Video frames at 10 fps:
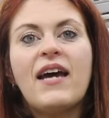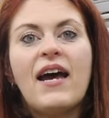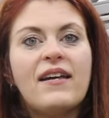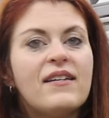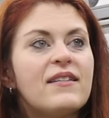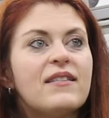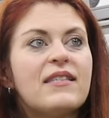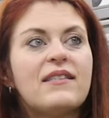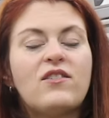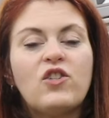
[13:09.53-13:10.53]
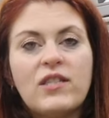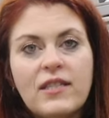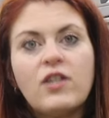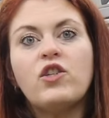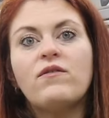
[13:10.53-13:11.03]
that is just
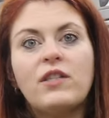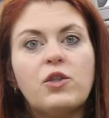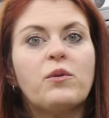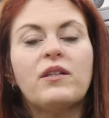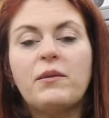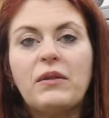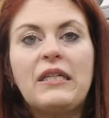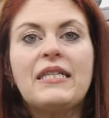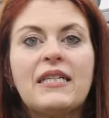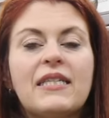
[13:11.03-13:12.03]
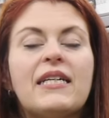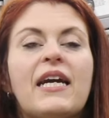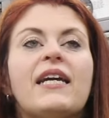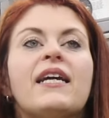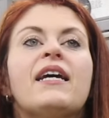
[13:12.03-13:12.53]
such a visually pleasing
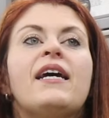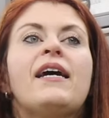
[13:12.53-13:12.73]
snake.